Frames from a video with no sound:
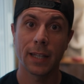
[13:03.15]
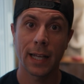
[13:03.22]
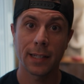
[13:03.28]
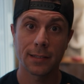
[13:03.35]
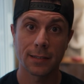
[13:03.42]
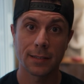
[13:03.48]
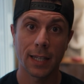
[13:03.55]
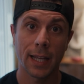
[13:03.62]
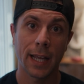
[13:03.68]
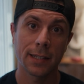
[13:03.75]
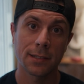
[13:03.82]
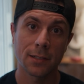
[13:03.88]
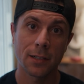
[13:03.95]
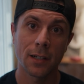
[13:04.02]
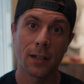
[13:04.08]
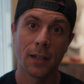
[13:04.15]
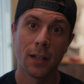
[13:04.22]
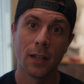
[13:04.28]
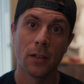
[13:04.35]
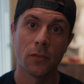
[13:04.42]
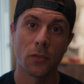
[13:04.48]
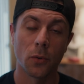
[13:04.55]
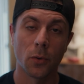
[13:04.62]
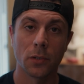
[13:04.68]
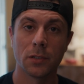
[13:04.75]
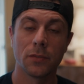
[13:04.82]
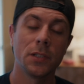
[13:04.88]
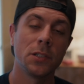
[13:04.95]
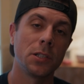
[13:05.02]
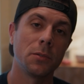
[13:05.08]
That's Dehancer for
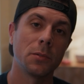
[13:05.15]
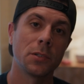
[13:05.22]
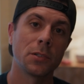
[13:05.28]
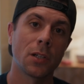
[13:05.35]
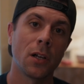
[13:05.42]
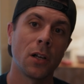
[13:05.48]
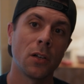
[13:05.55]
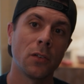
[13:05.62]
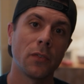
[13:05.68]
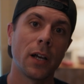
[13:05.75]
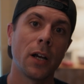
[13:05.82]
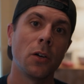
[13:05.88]
DaVinci Resolve.